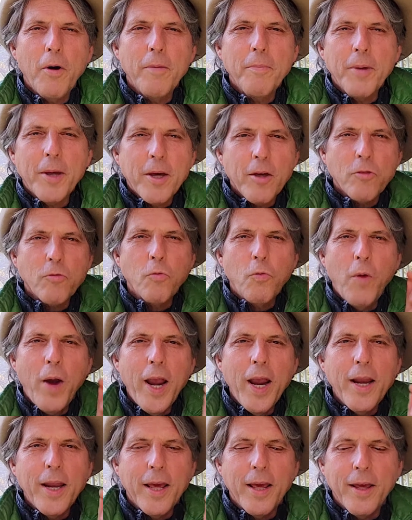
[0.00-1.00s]
because
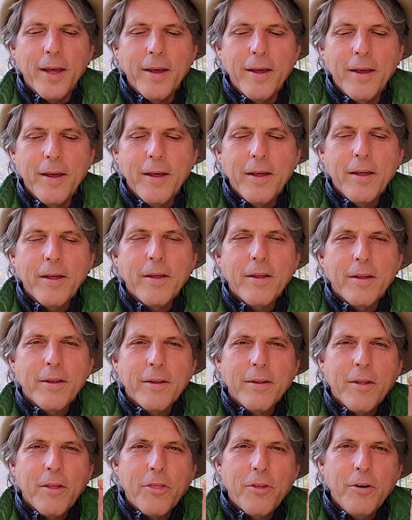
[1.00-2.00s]
waiting,
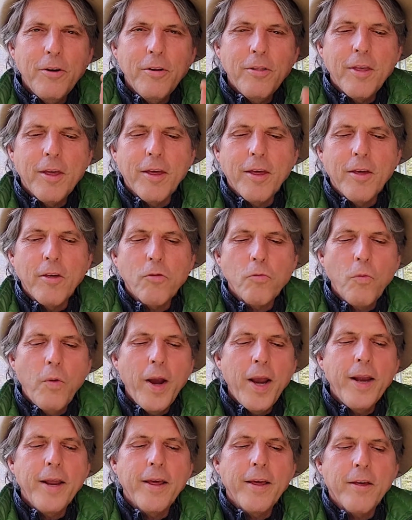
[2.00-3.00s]
the third thing is
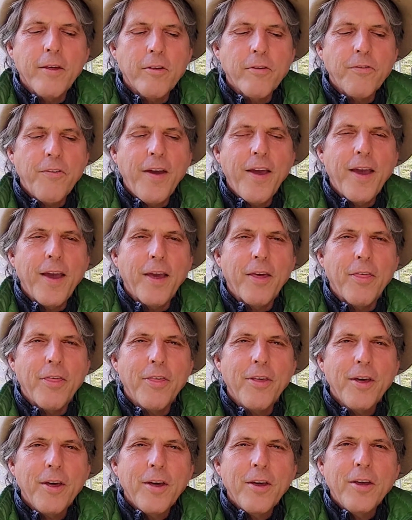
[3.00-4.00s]
waiting is faith.
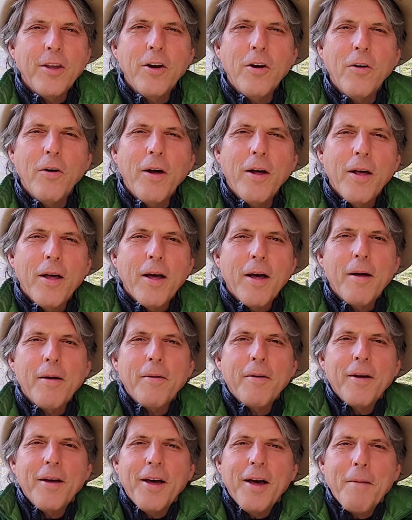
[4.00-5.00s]

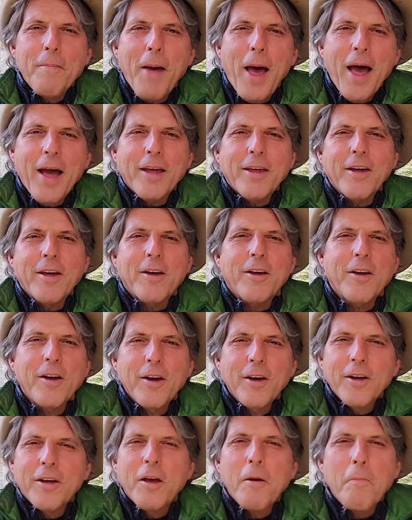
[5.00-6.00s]
Habakkuk
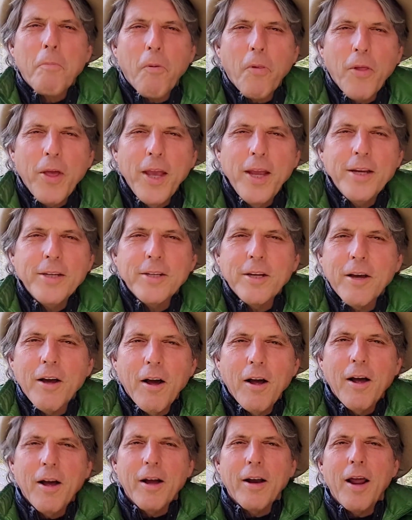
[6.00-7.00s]
complained to
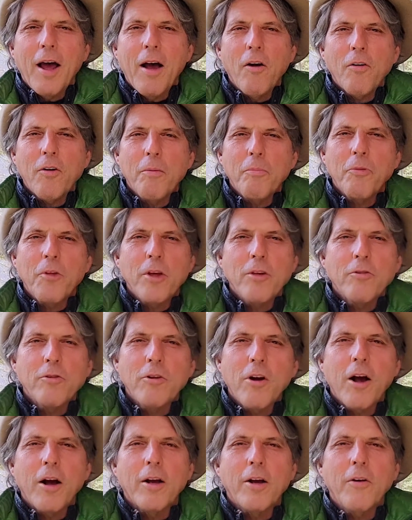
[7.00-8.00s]
God, how come things are
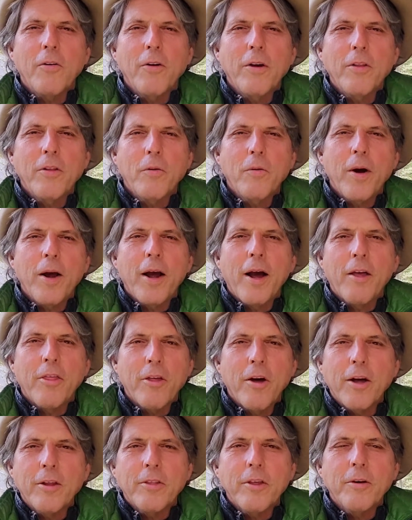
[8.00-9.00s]
not going the way I
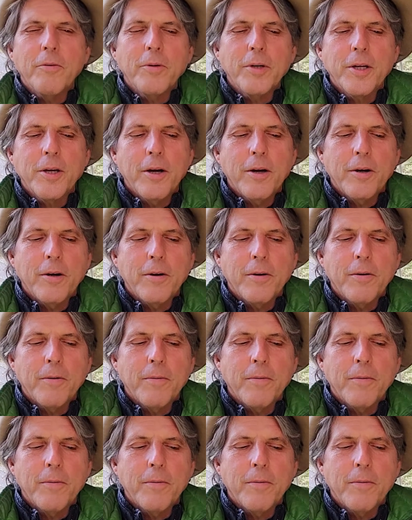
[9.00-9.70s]
thought they would go?